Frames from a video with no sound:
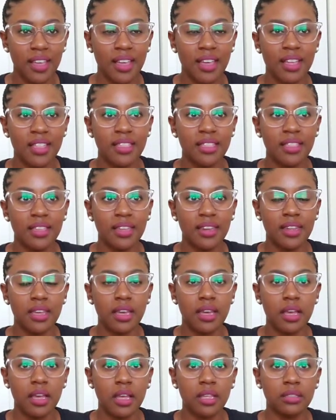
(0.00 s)
And then
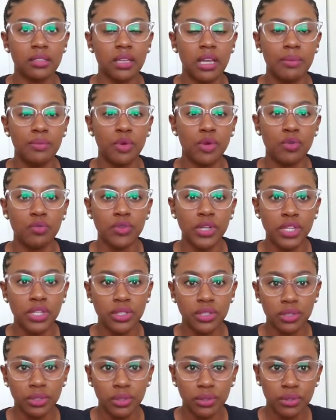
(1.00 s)
I did more
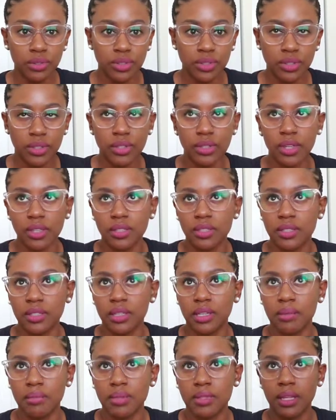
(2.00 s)
research, and I just
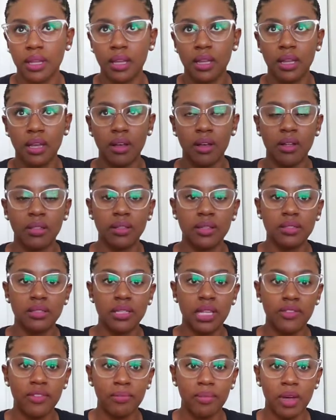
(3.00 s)
kept seeing all this
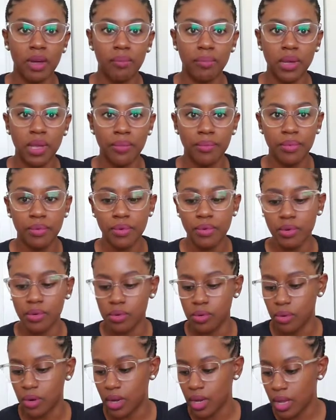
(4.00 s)
stuff about people
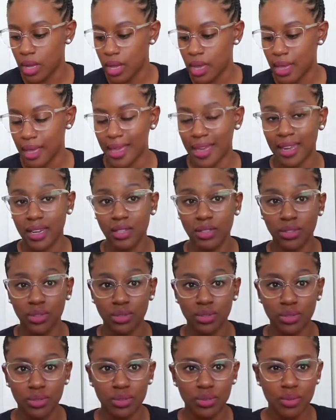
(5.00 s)
who got into
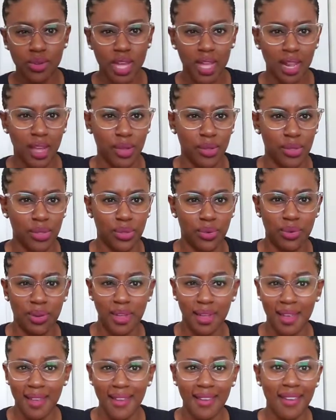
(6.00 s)
school, had like a
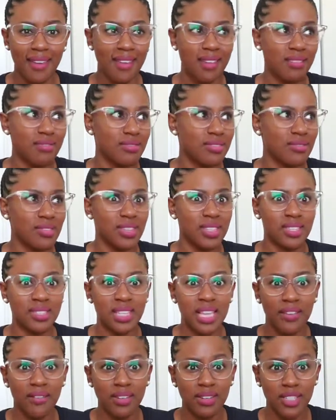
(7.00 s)
3.8,
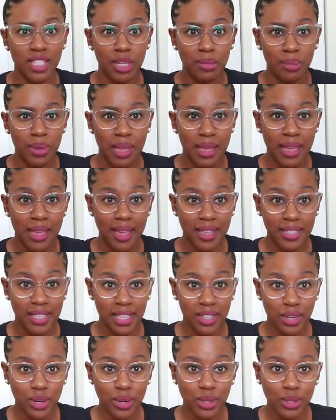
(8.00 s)
3.7 GPAs
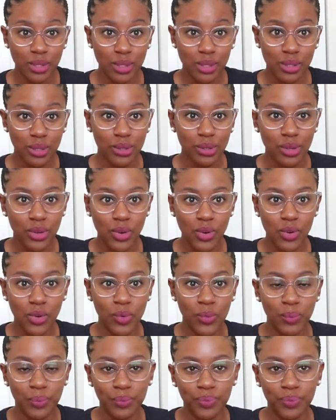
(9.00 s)
in nursing school.